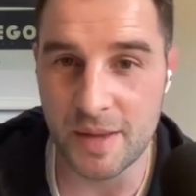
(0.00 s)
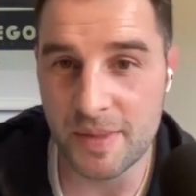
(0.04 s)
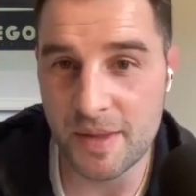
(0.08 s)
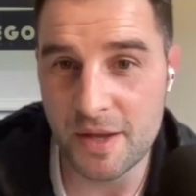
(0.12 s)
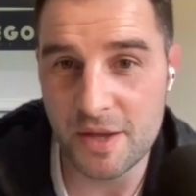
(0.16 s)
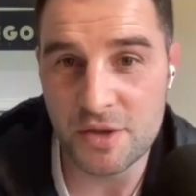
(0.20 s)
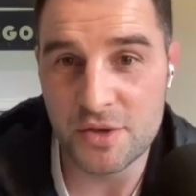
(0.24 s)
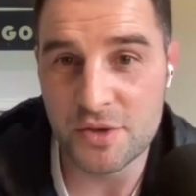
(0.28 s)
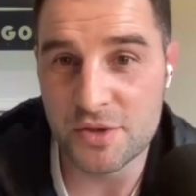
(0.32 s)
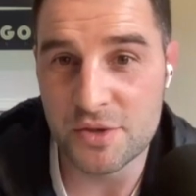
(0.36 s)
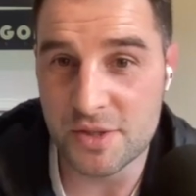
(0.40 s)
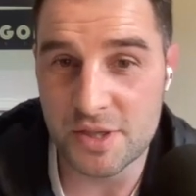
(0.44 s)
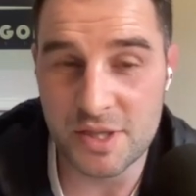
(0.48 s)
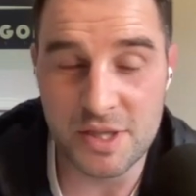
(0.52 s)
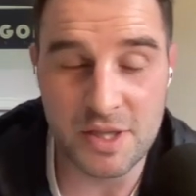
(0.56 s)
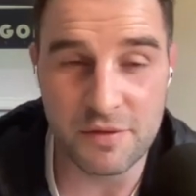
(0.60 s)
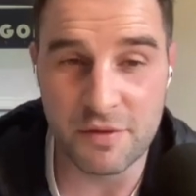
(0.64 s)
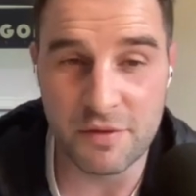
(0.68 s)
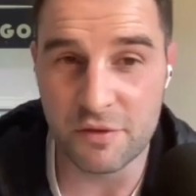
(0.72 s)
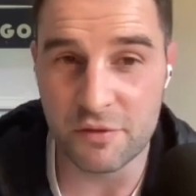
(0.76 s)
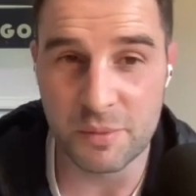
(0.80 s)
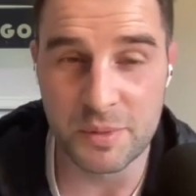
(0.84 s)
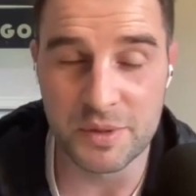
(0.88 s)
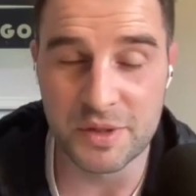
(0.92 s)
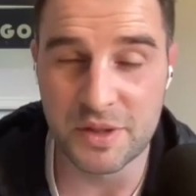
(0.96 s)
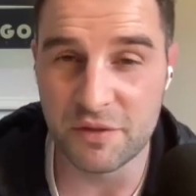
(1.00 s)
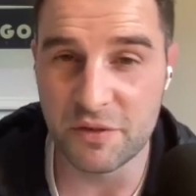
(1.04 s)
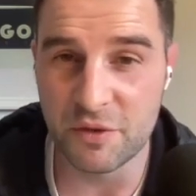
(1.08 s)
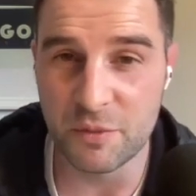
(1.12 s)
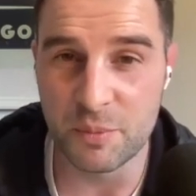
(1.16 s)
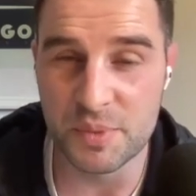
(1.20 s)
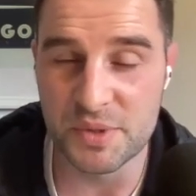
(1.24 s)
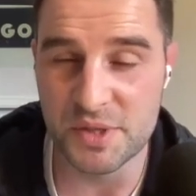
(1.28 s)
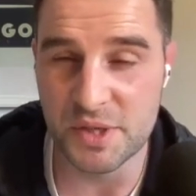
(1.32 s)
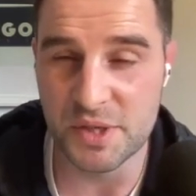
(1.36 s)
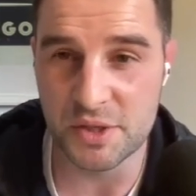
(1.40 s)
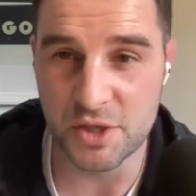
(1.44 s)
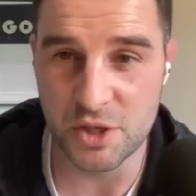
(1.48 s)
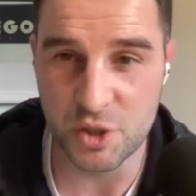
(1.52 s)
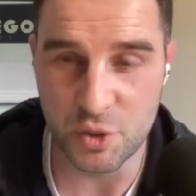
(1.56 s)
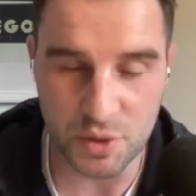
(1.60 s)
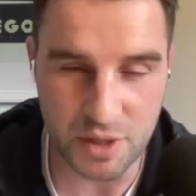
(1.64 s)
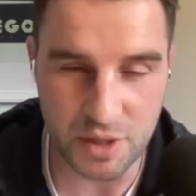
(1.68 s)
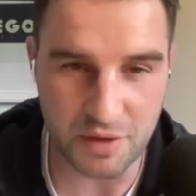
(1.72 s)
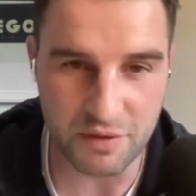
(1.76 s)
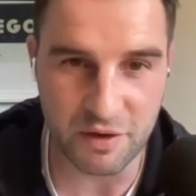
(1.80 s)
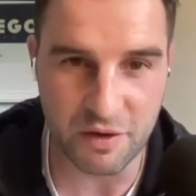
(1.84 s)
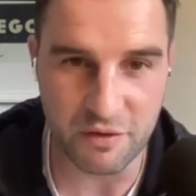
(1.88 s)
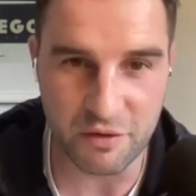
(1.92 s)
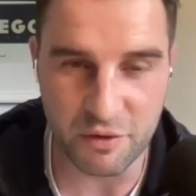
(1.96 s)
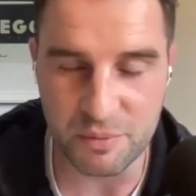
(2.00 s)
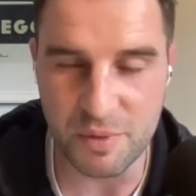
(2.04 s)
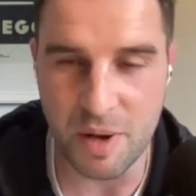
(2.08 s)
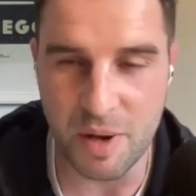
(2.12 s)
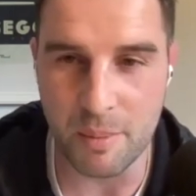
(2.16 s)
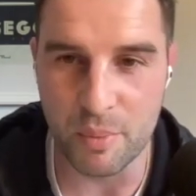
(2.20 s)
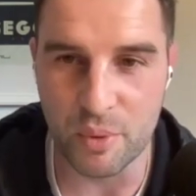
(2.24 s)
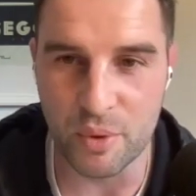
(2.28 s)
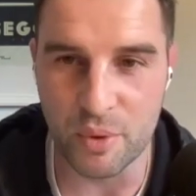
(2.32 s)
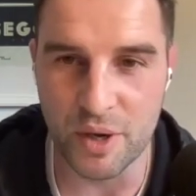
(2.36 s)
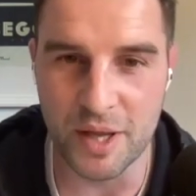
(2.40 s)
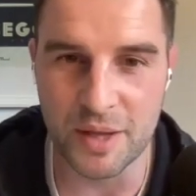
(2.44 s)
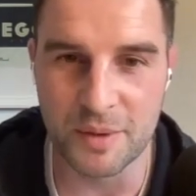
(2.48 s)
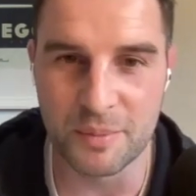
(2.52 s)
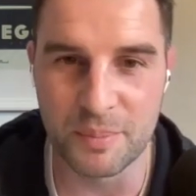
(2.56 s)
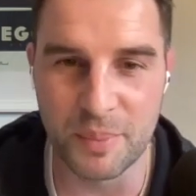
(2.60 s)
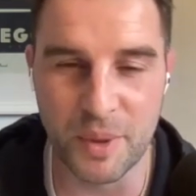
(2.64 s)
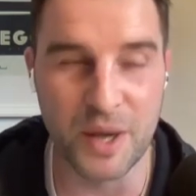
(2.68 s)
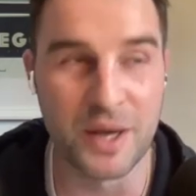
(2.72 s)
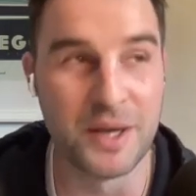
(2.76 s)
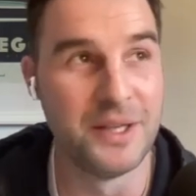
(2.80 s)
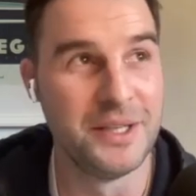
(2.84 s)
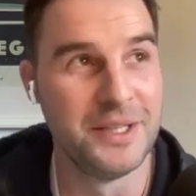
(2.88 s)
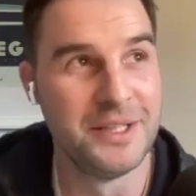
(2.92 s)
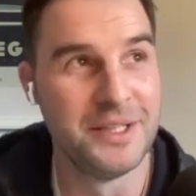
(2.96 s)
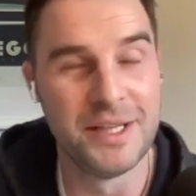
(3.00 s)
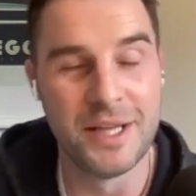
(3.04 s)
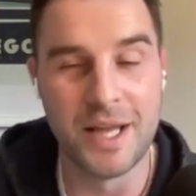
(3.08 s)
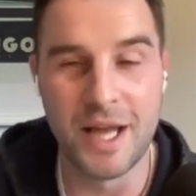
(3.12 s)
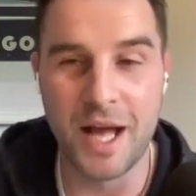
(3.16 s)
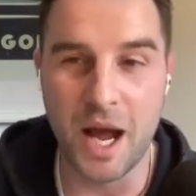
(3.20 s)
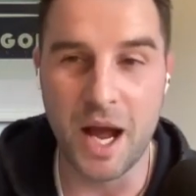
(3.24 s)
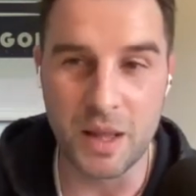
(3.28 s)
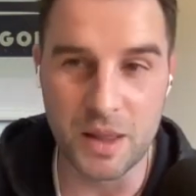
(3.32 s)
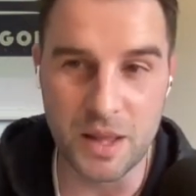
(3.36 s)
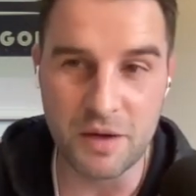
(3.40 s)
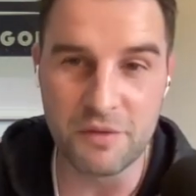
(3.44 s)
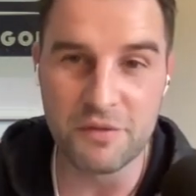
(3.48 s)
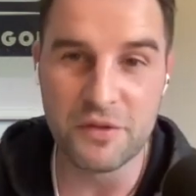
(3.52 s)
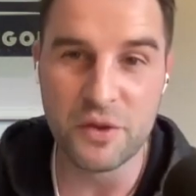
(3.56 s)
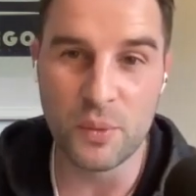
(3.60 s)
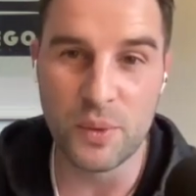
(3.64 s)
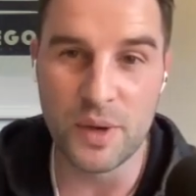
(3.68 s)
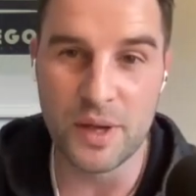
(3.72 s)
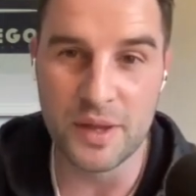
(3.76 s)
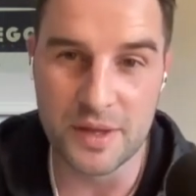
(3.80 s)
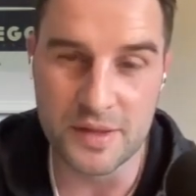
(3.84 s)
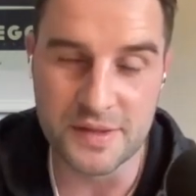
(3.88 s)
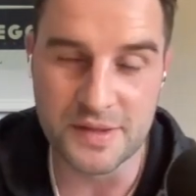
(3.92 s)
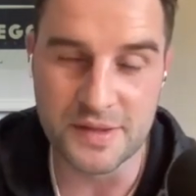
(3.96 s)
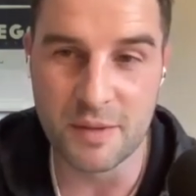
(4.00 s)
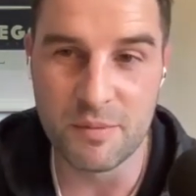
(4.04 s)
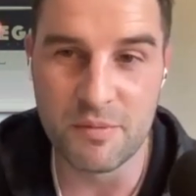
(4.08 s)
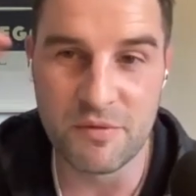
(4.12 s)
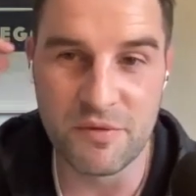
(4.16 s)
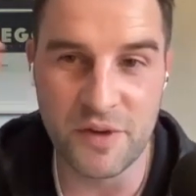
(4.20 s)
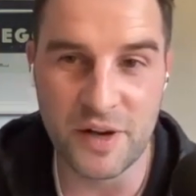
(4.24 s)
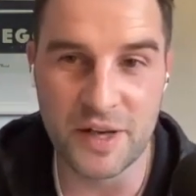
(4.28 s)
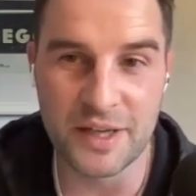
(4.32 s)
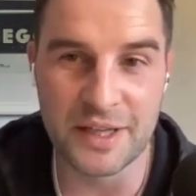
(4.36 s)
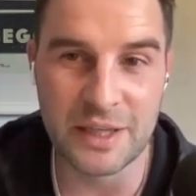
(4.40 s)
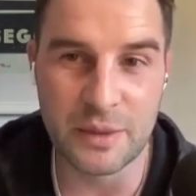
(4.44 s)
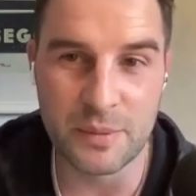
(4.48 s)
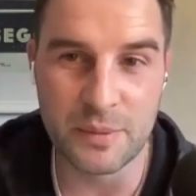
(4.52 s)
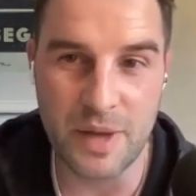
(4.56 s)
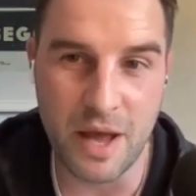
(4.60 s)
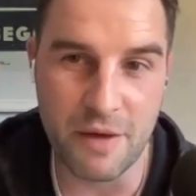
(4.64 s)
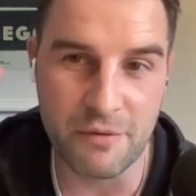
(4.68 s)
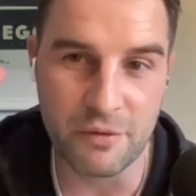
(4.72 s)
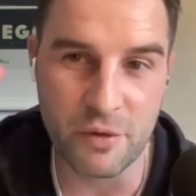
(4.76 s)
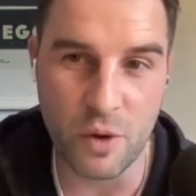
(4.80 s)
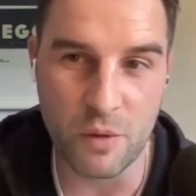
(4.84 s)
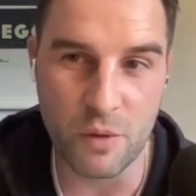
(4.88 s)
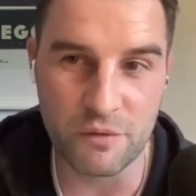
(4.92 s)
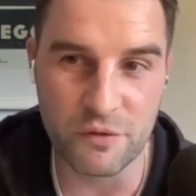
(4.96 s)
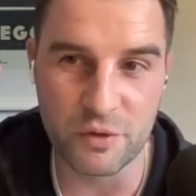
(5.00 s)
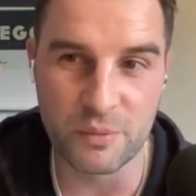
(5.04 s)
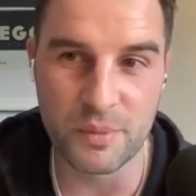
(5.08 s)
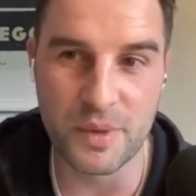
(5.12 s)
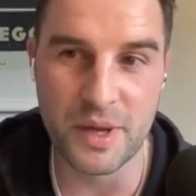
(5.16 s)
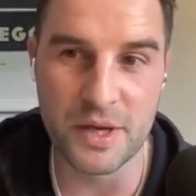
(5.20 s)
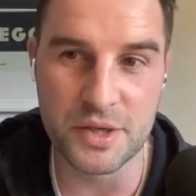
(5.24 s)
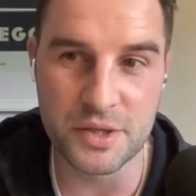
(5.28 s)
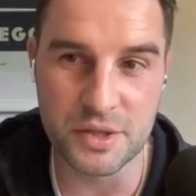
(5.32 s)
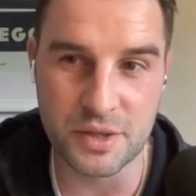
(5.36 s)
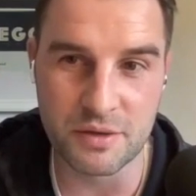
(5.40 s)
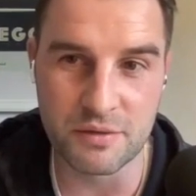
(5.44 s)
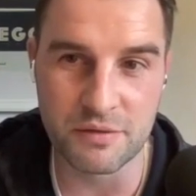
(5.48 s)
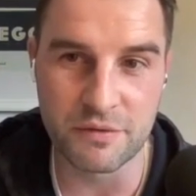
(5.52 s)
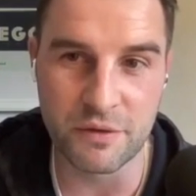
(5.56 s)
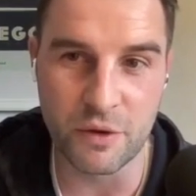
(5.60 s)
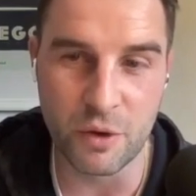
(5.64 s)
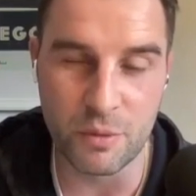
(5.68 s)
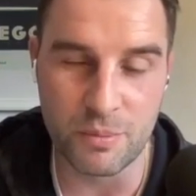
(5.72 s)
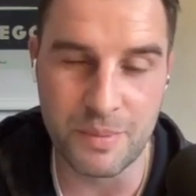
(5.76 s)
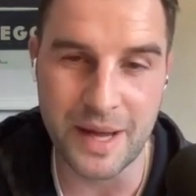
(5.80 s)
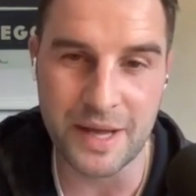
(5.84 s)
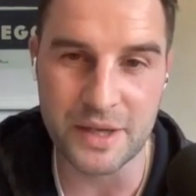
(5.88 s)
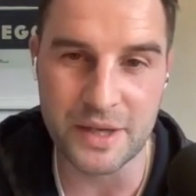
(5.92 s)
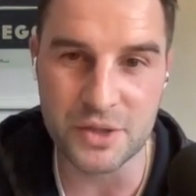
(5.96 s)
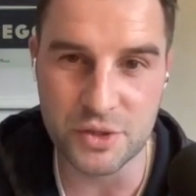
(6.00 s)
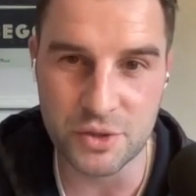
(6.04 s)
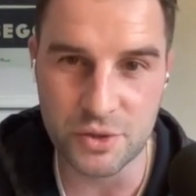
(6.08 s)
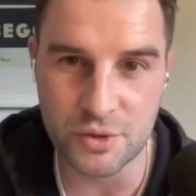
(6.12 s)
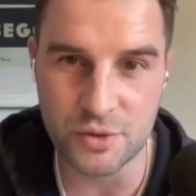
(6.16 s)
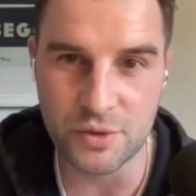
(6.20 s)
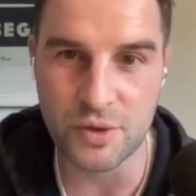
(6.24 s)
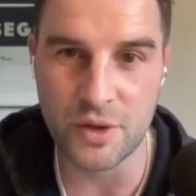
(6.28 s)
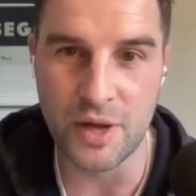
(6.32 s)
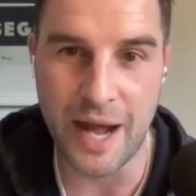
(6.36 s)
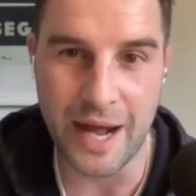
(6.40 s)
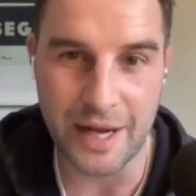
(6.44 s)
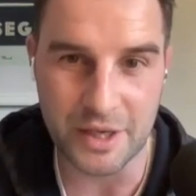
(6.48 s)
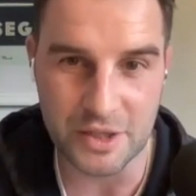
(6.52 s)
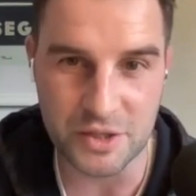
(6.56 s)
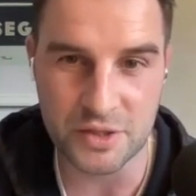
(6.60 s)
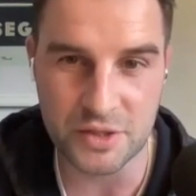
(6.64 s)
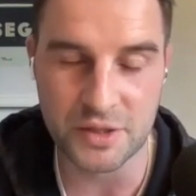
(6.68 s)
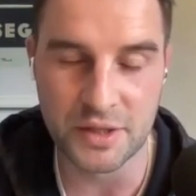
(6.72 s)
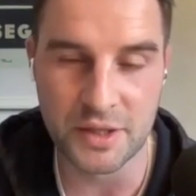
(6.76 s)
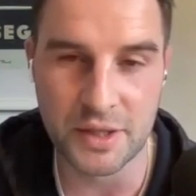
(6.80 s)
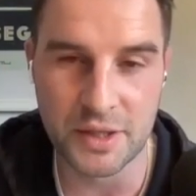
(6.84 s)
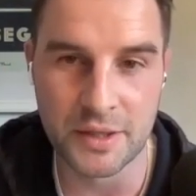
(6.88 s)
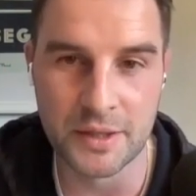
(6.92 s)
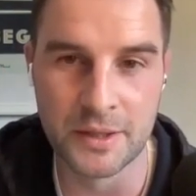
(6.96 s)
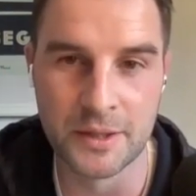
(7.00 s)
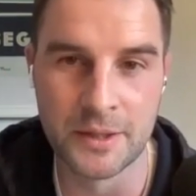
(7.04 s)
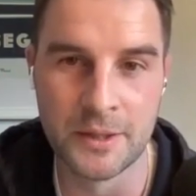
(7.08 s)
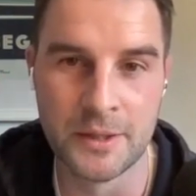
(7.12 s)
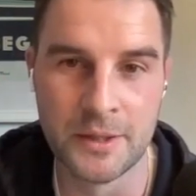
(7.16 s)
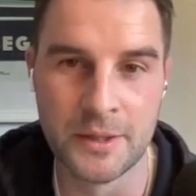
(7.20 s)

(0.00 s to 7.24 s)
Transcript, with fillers: And then you just give it from a different position. You're giving it from number eight. But I love the way that Tim finally we have confirmation from Mathieu that actually